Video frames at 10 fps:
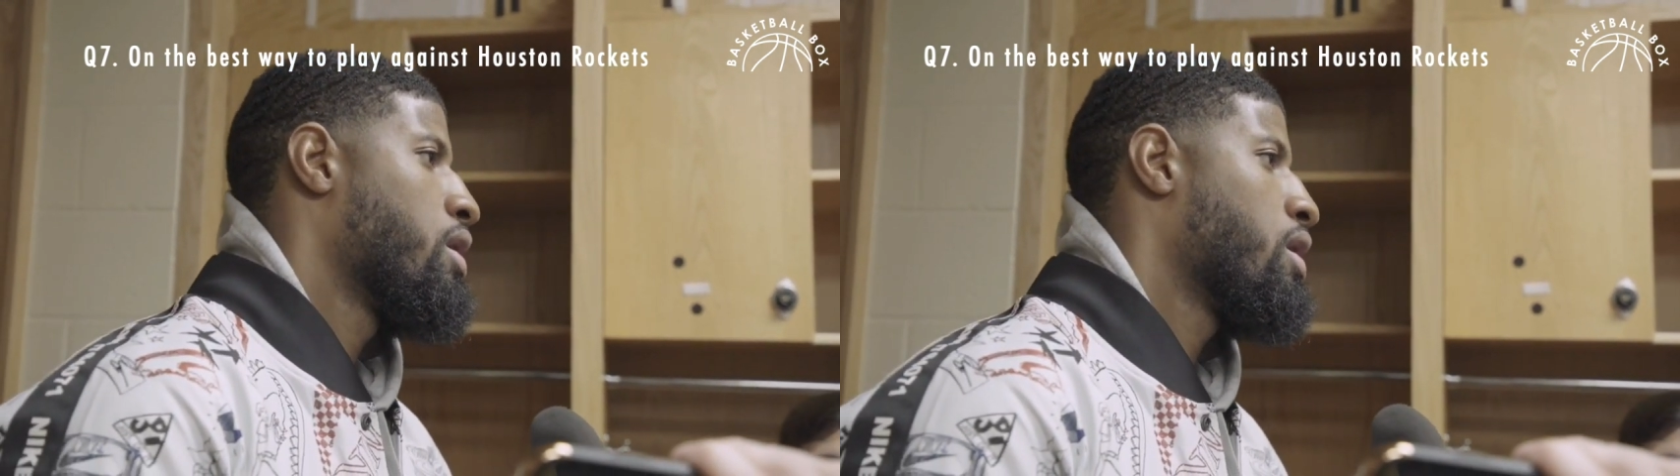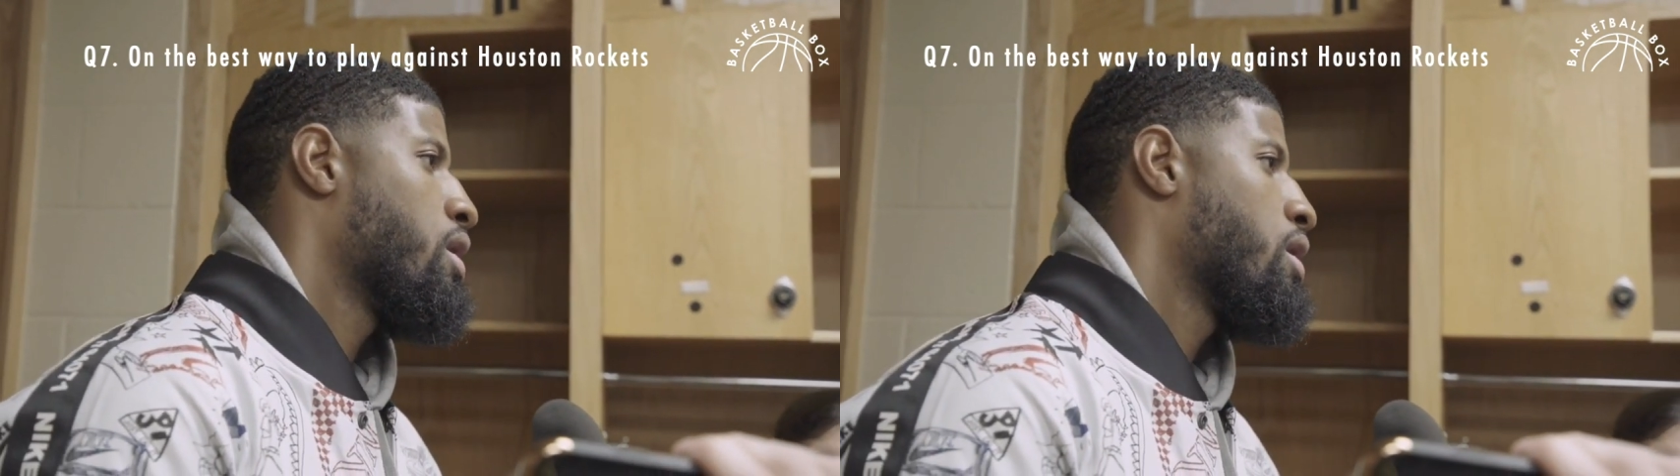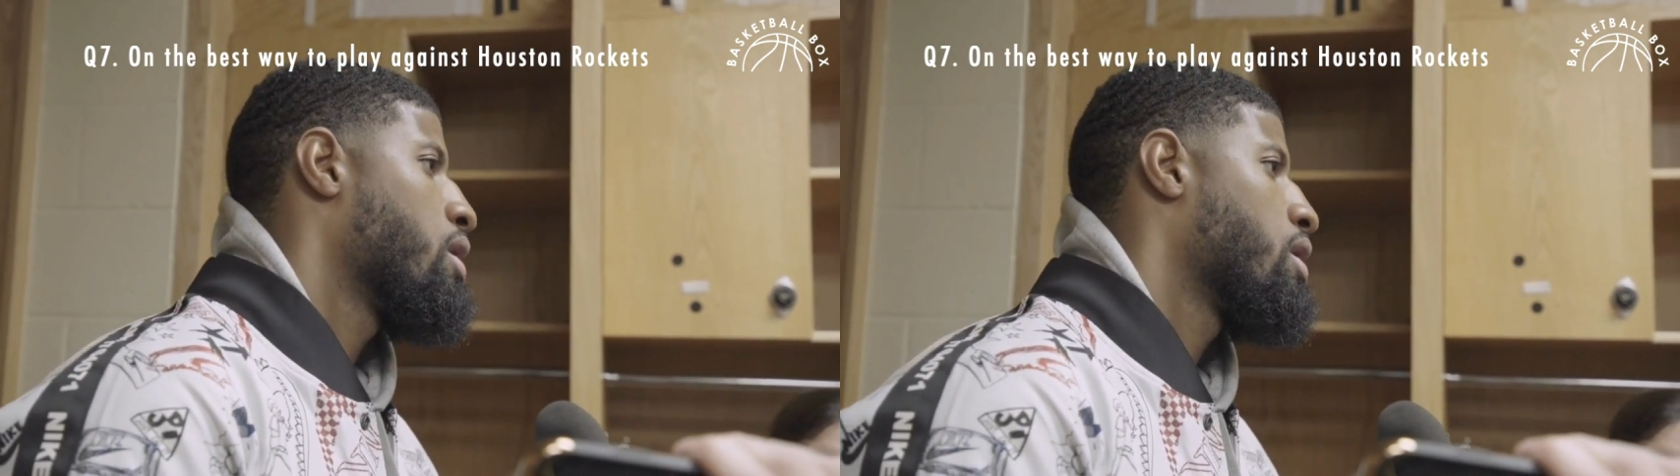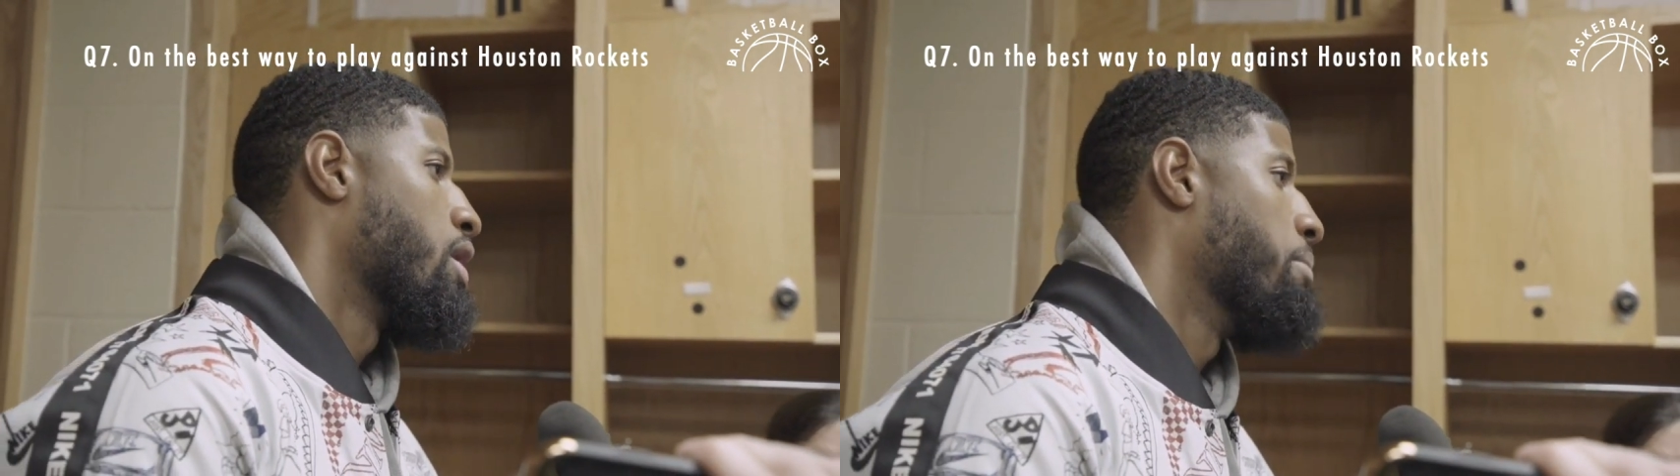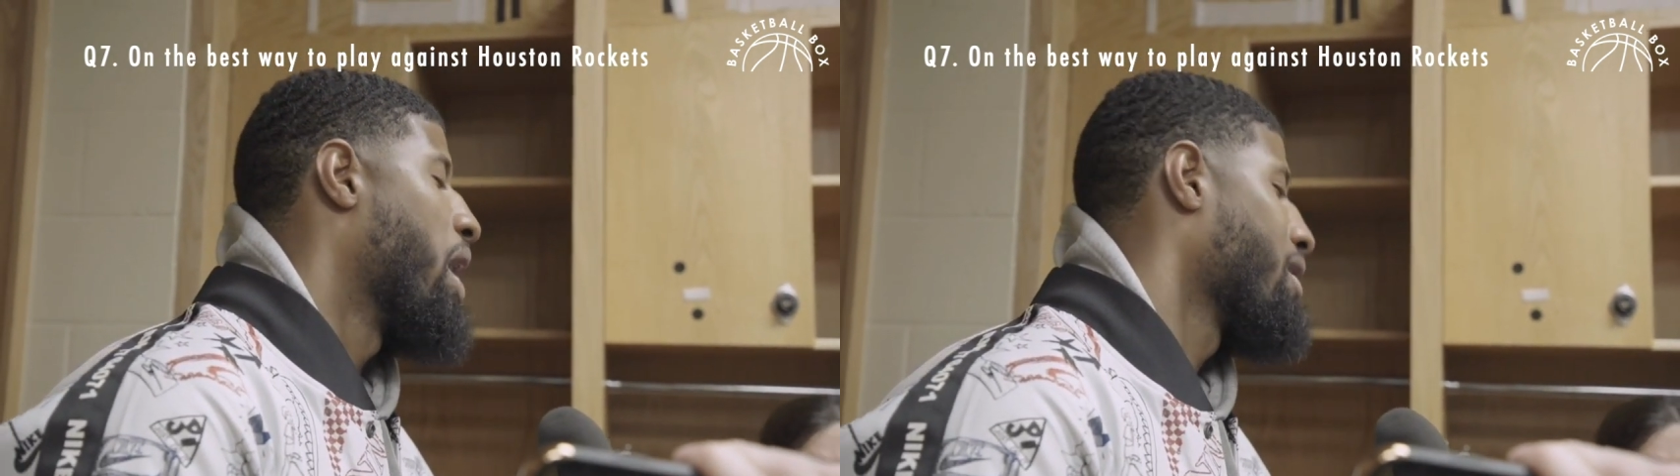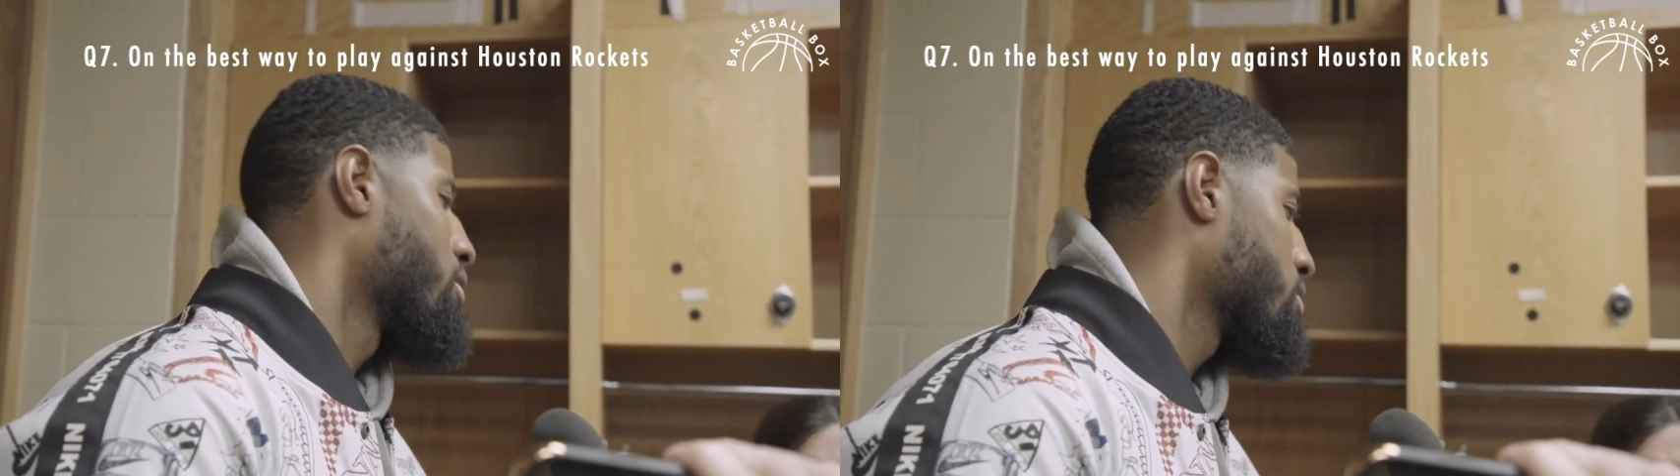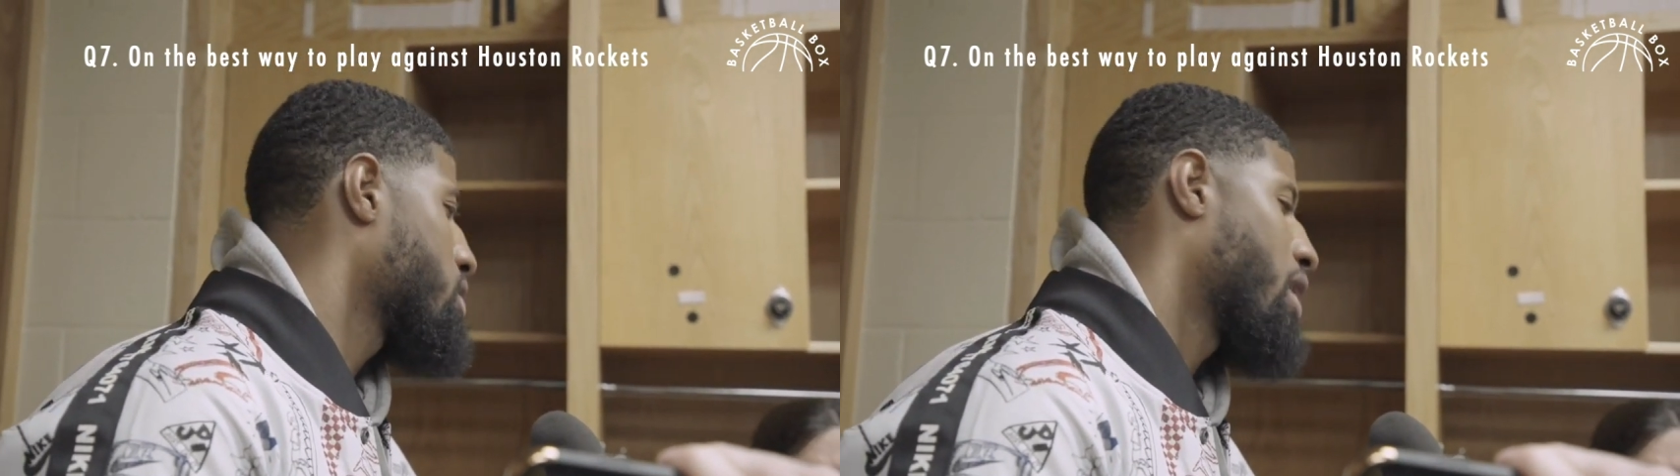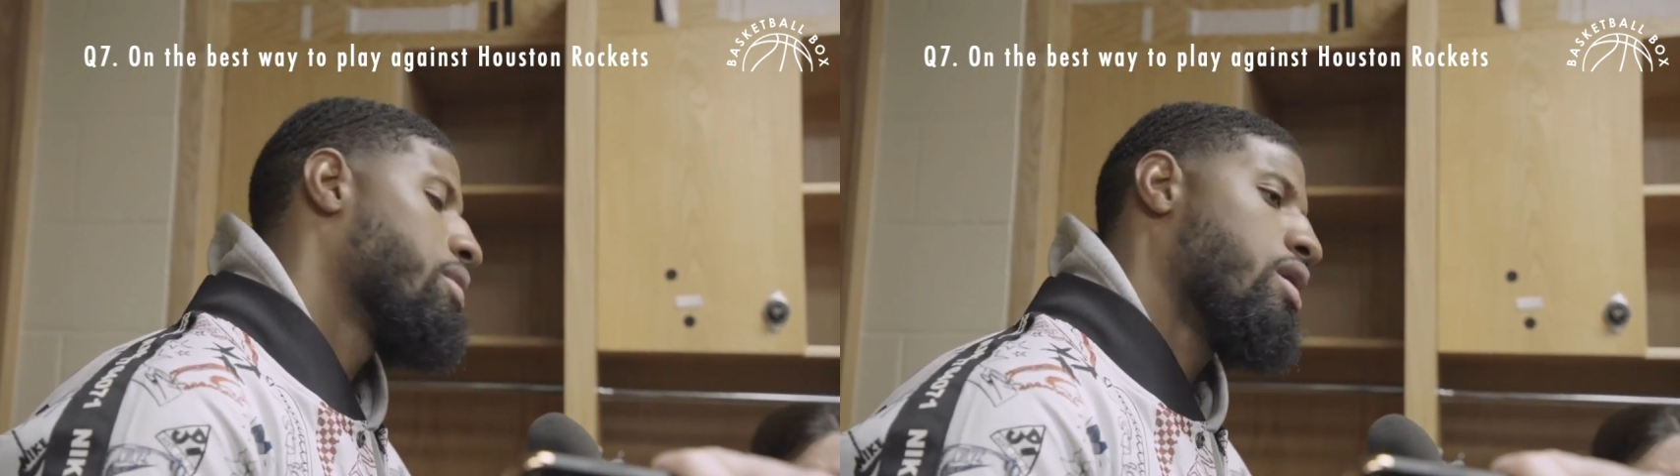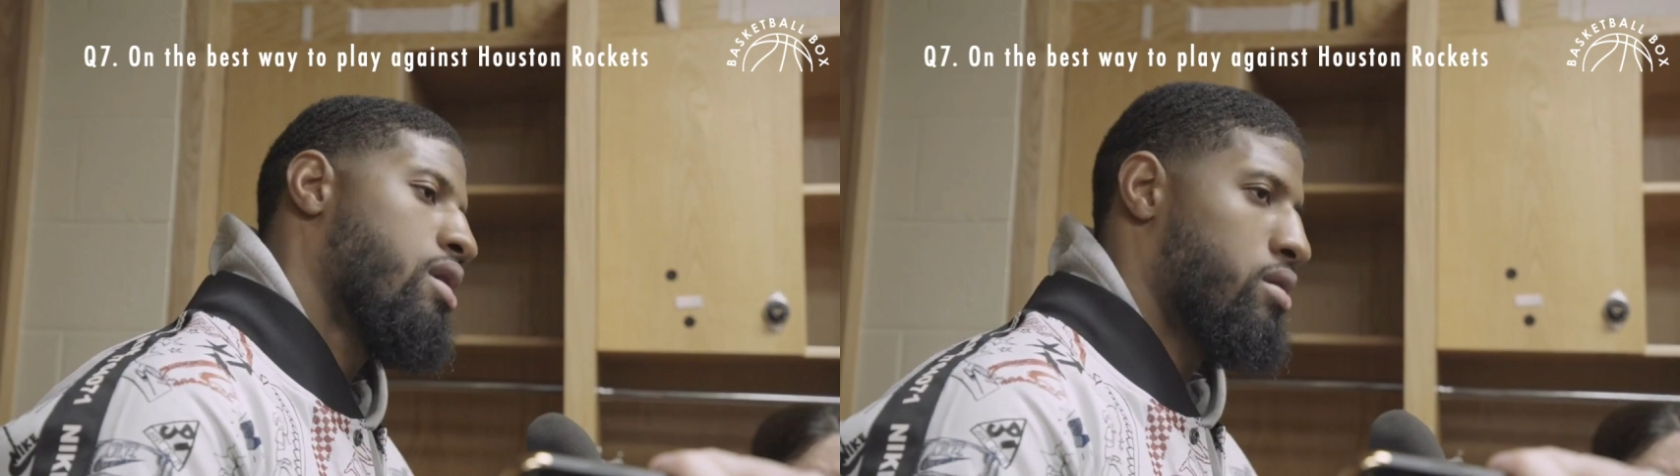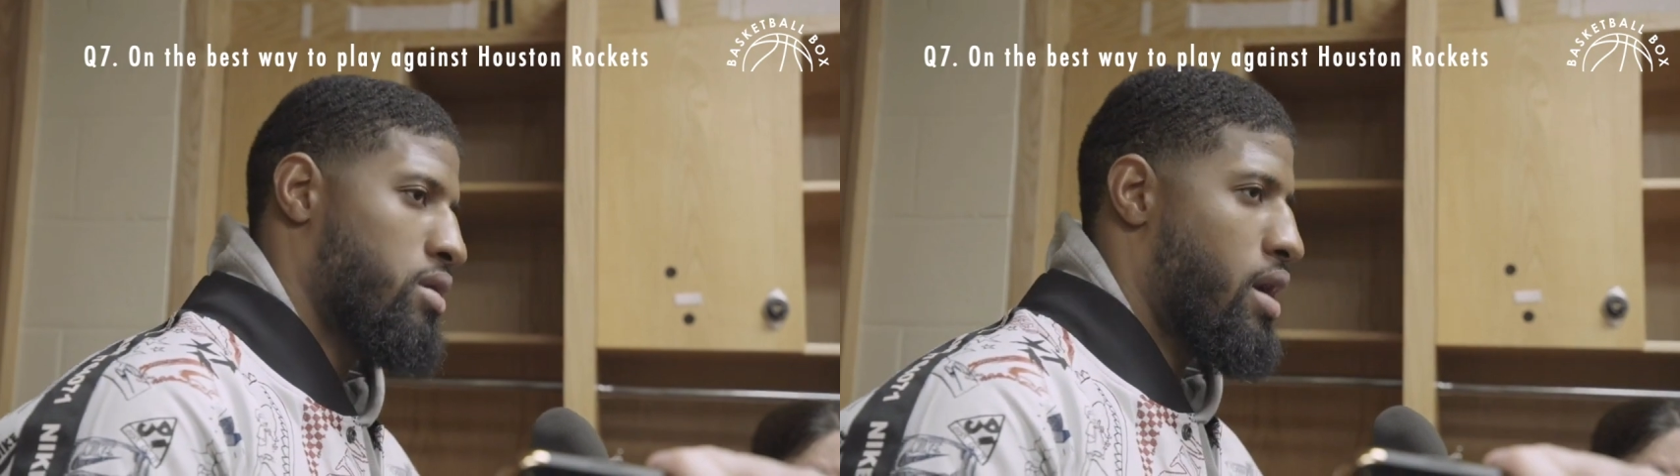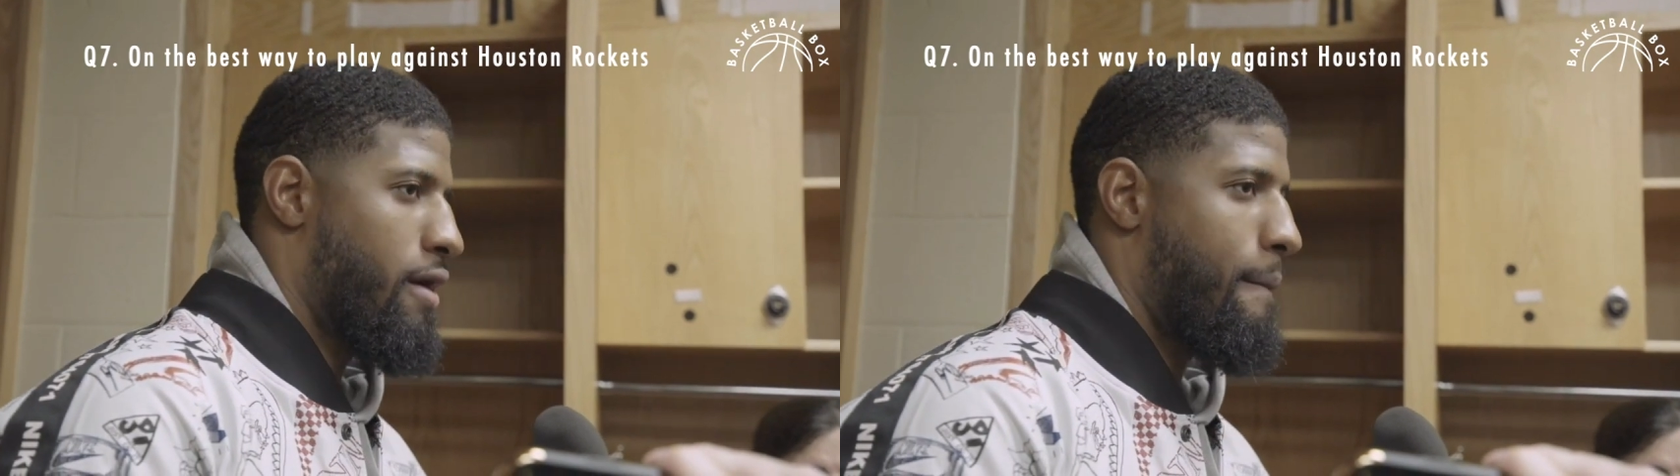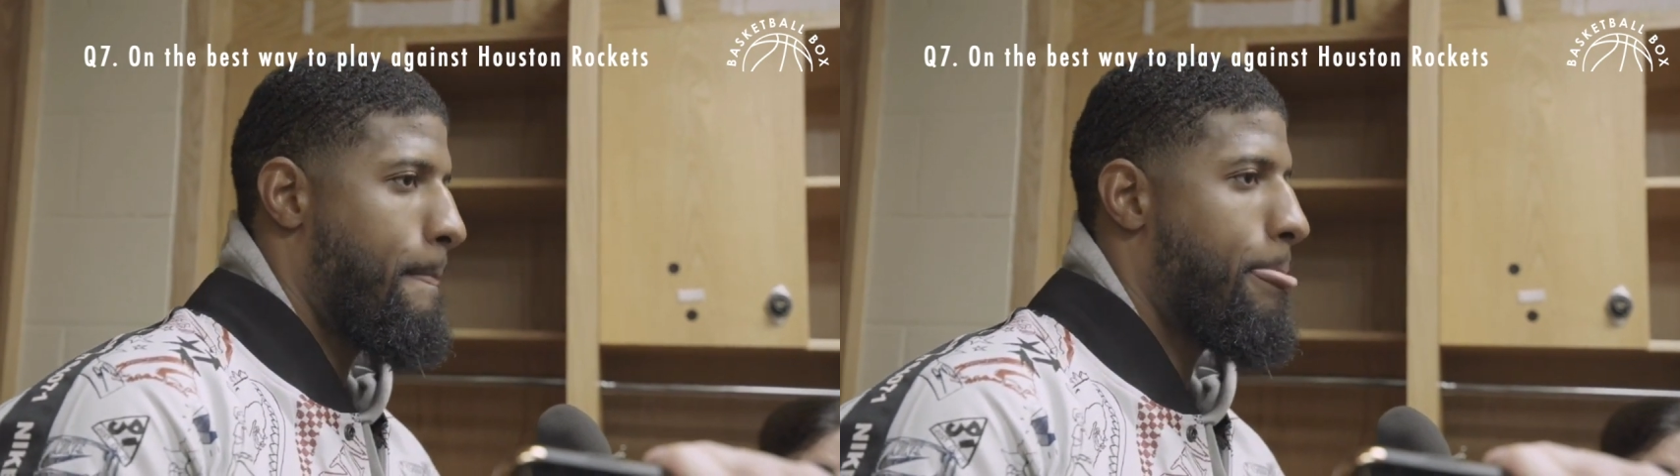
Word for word: uh, a battle. It's got to be a long night.